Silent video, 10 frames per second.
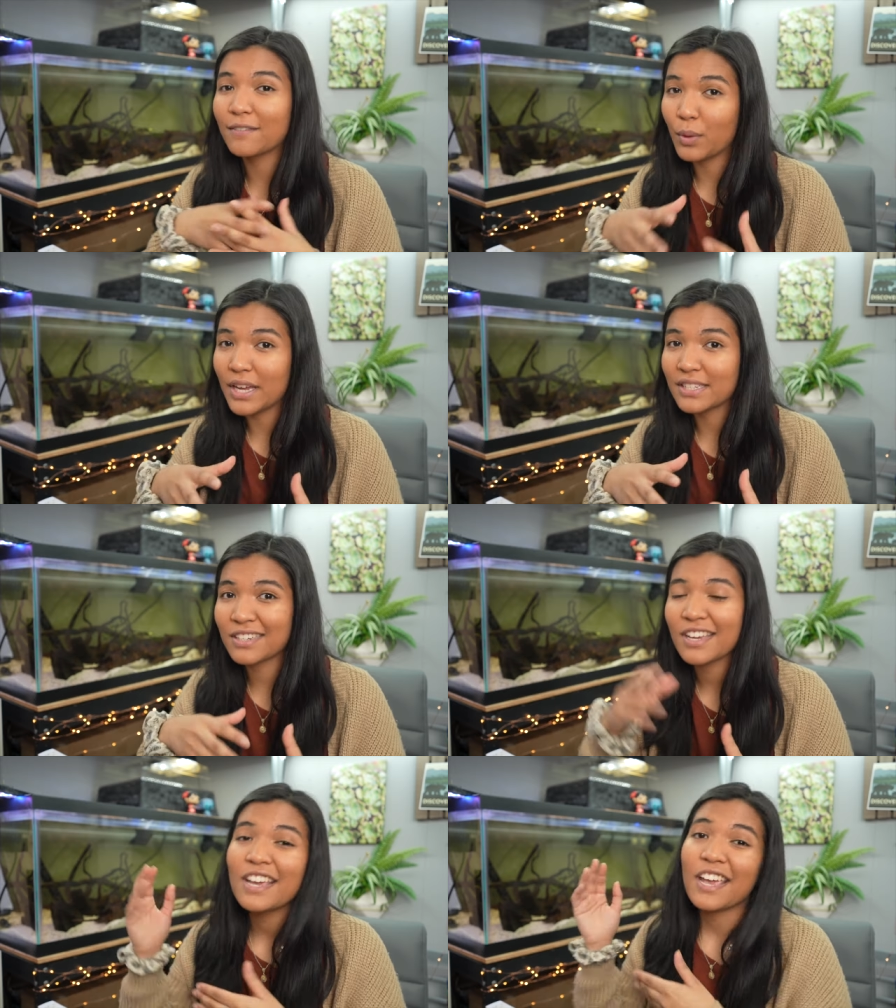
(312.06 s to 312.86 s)
of
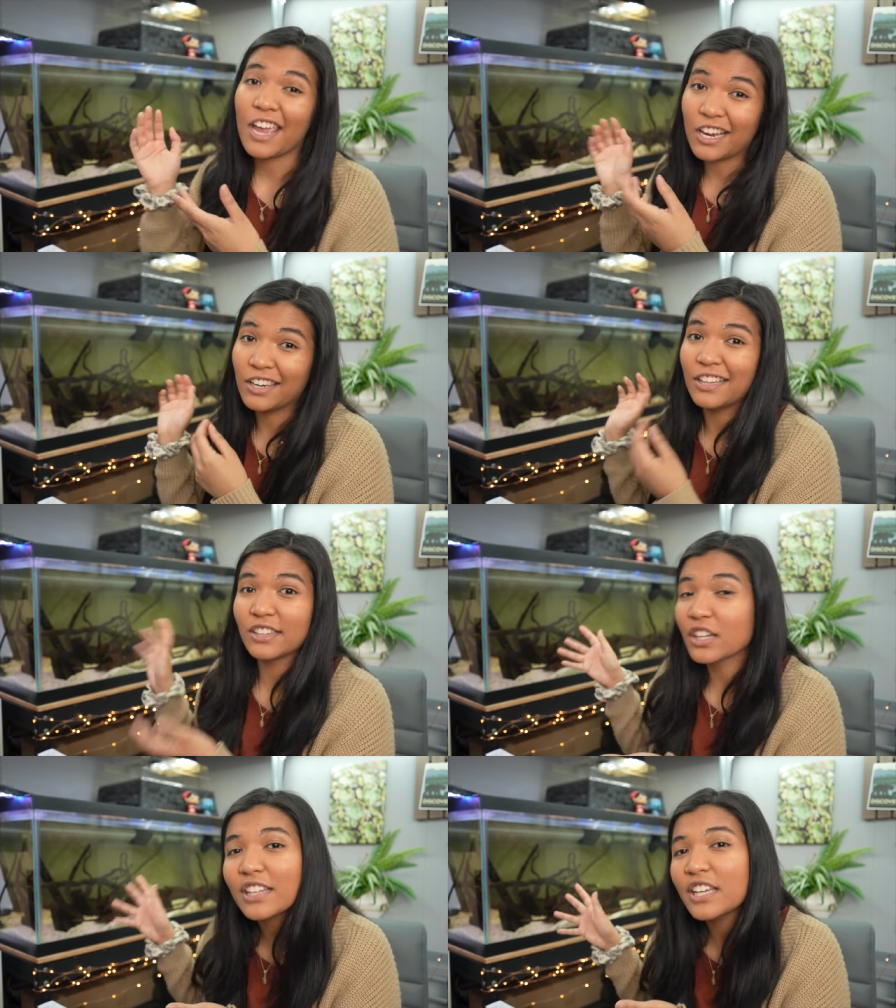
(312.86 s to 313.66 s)
waste in the
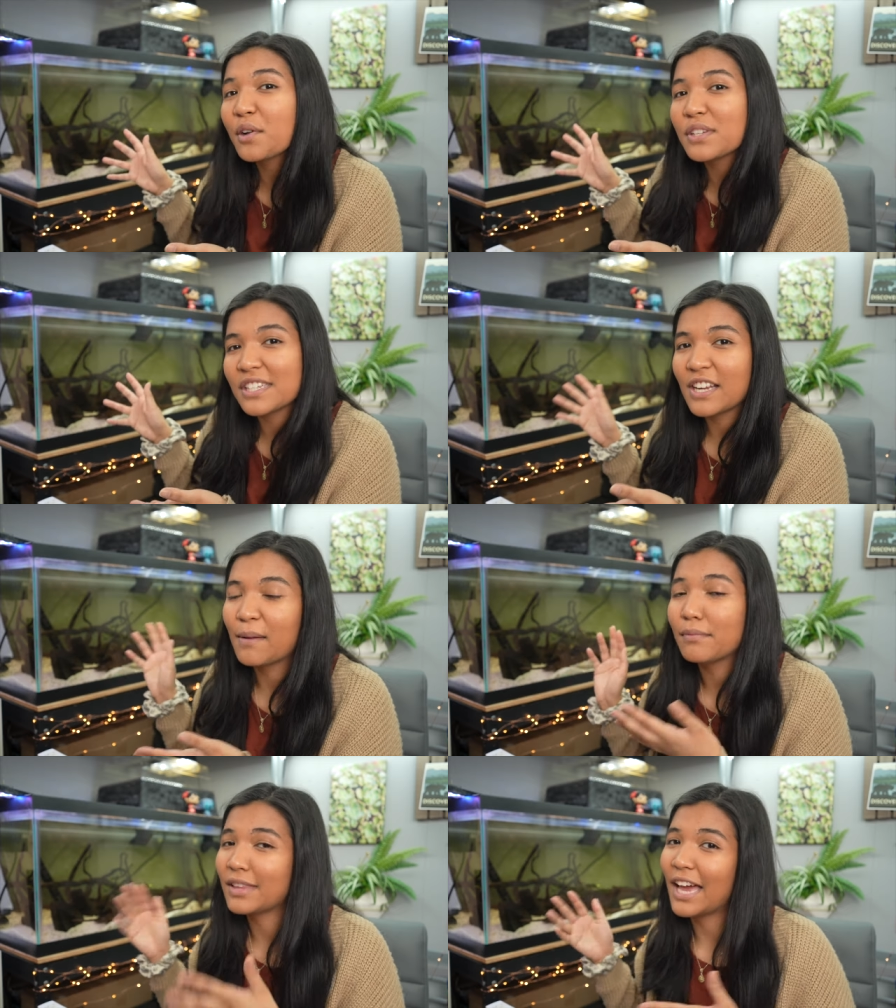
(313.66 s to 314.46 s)
little
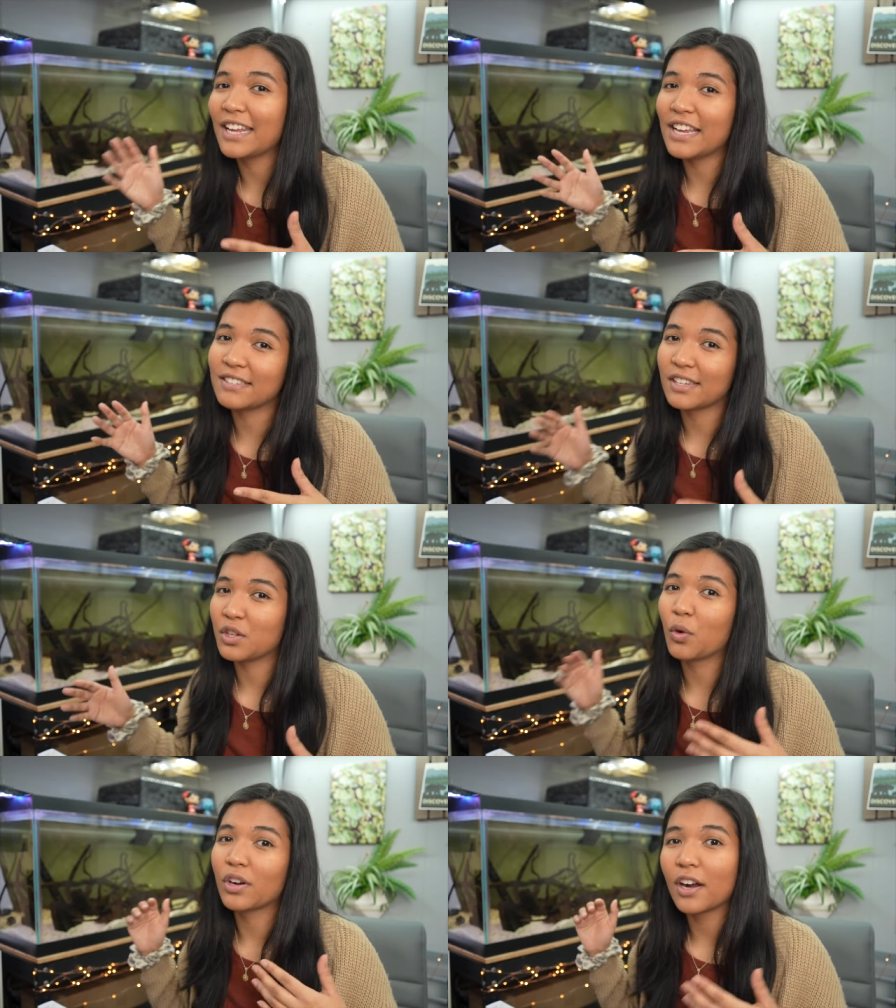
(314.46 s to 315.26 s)
ecosystem that is
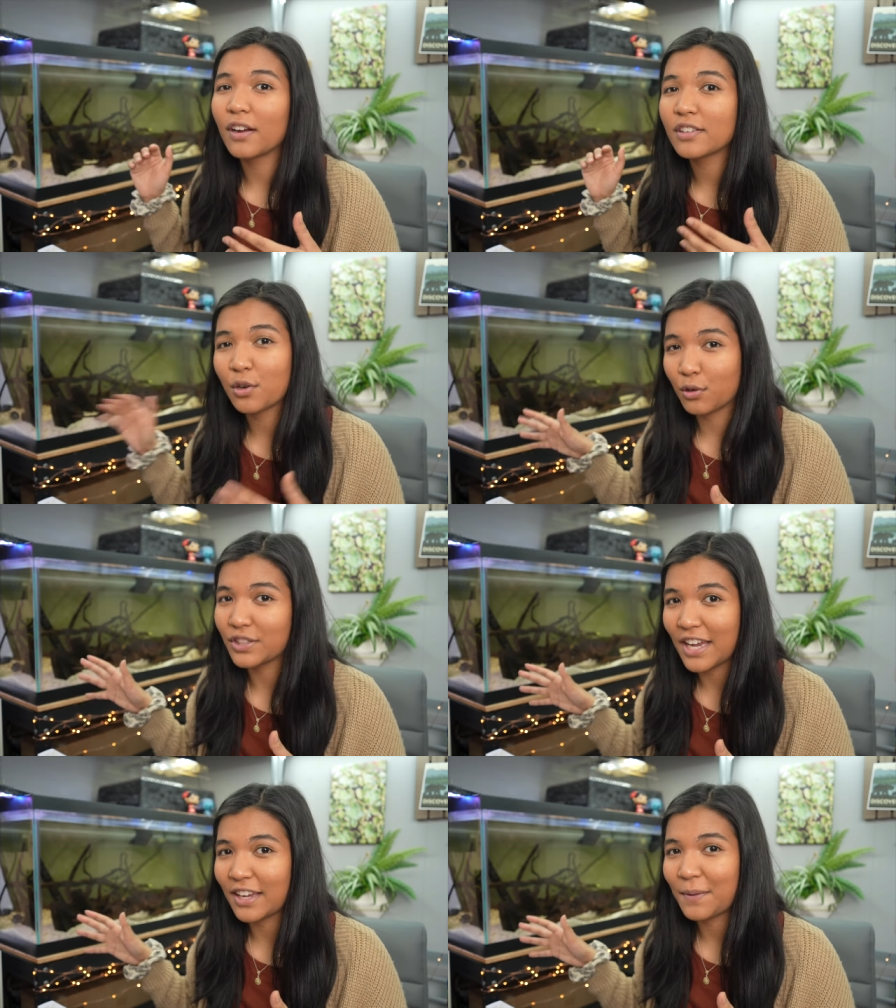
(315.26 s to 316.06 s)
your turtle
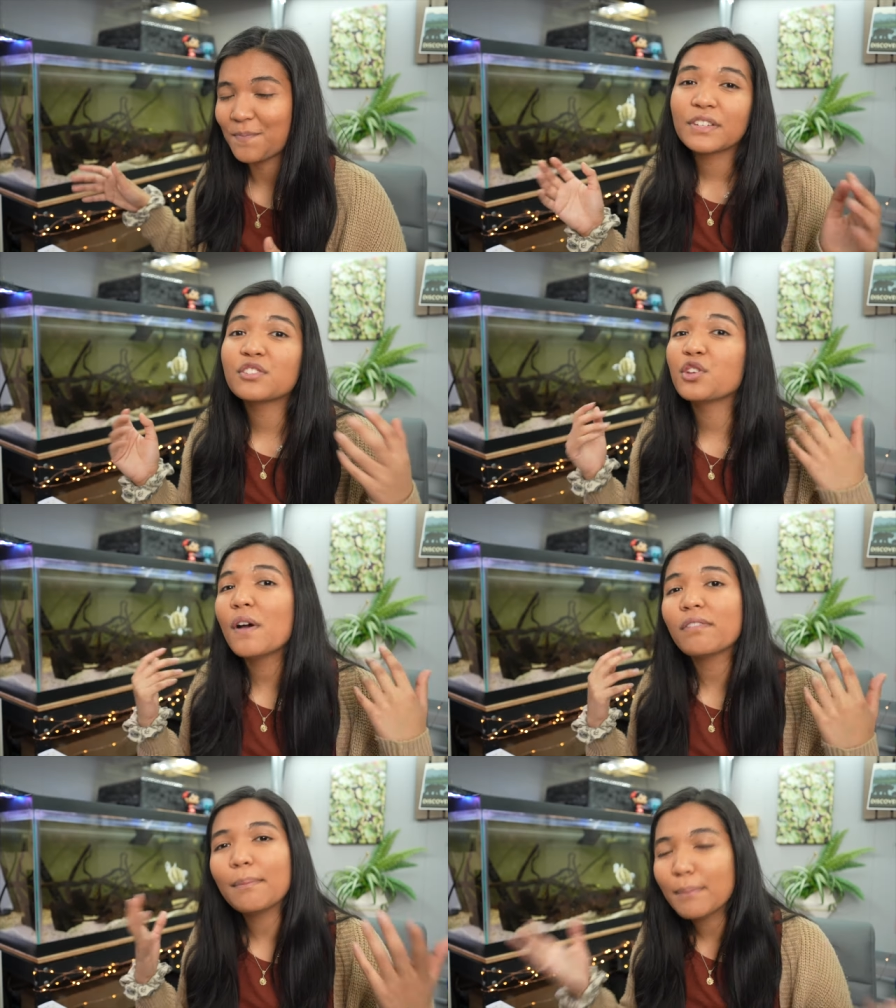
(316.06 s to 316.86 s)
tank. So you
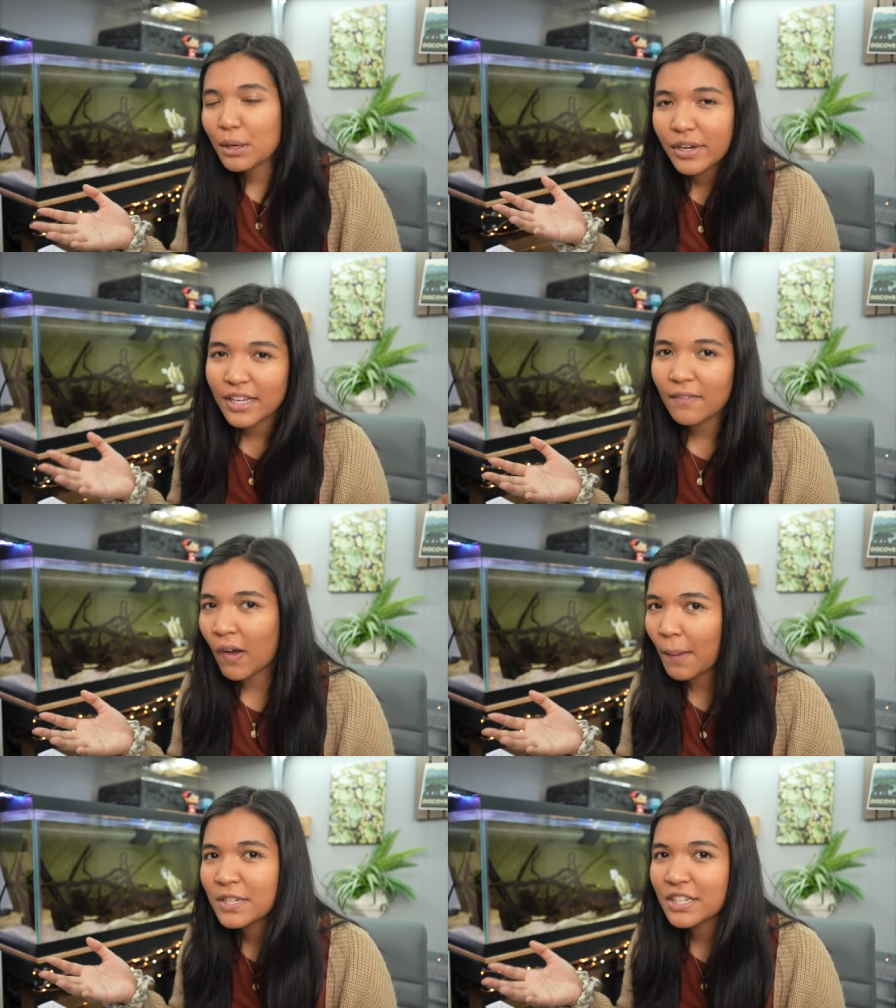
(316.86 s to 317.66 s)
have a myriad of
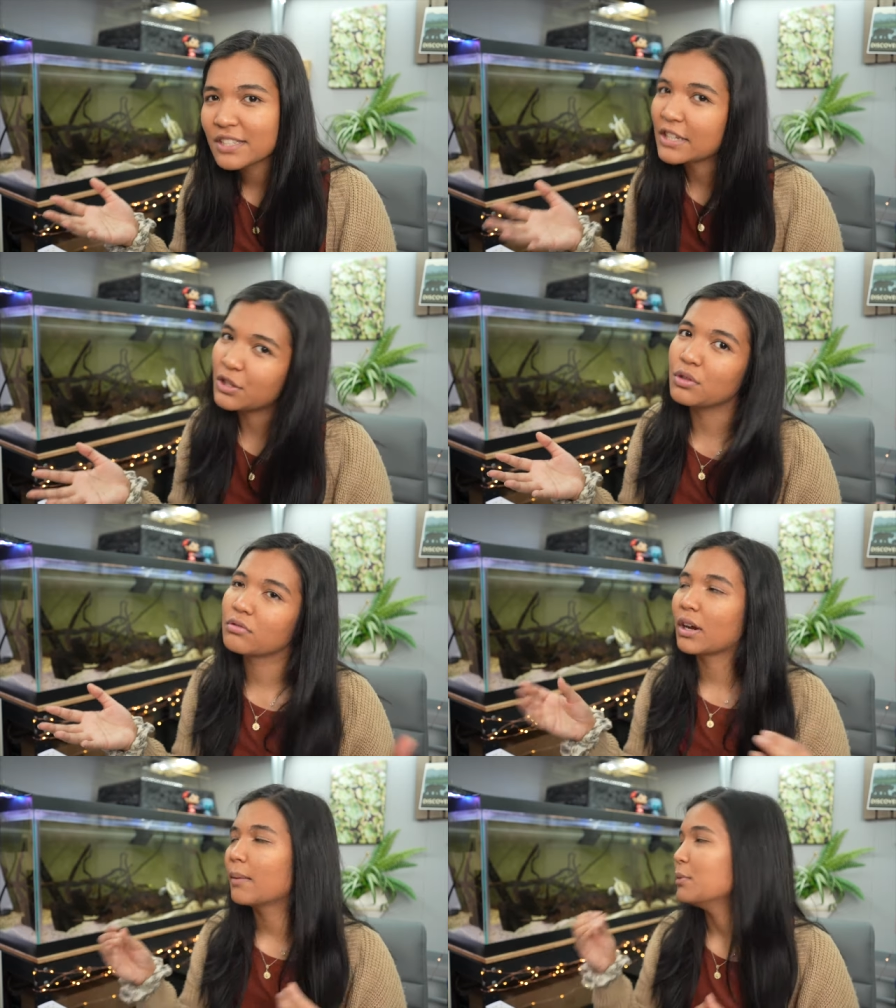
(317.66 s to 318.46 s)
options to choose
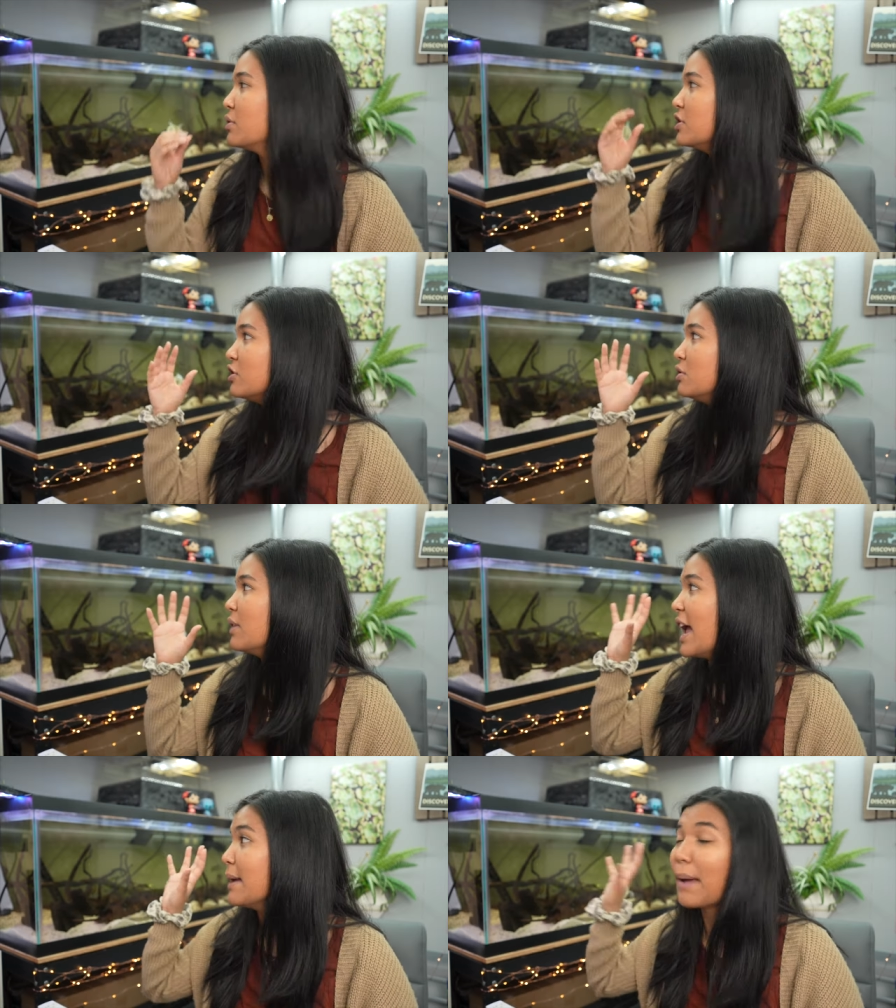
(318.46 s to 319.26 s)
from. You could do
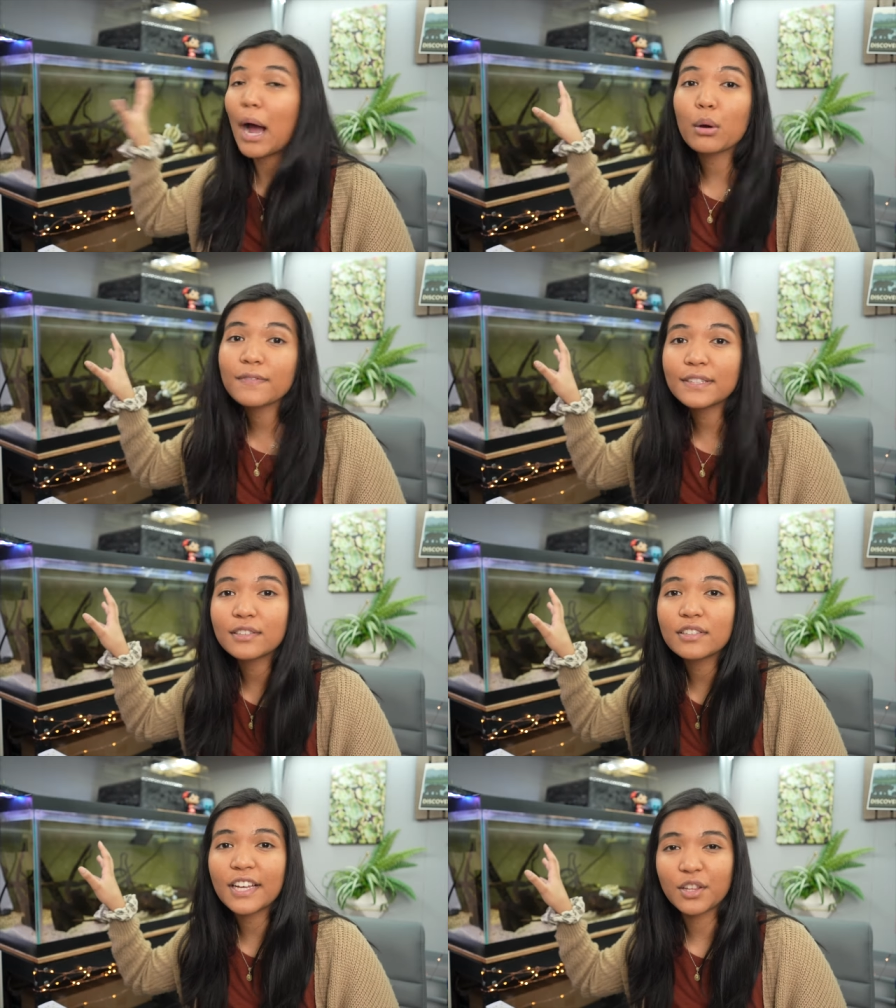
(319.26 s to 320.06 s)
a power
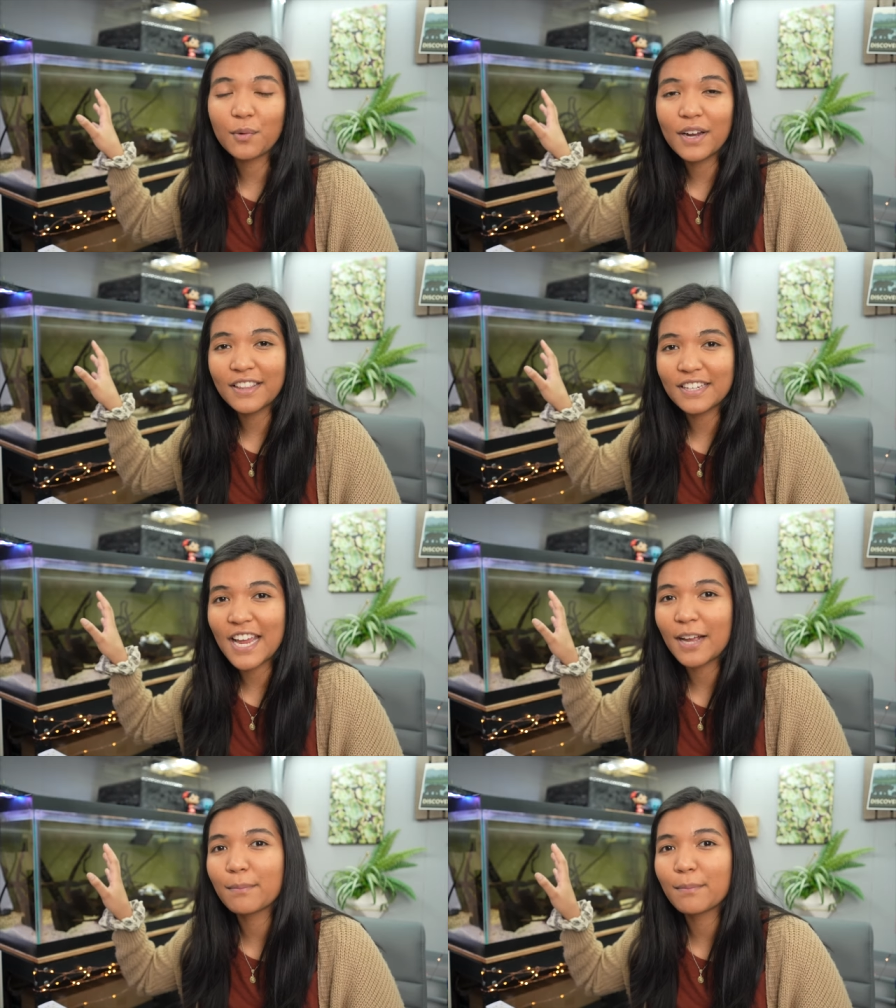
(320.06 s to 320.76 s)
filter like the one in the tank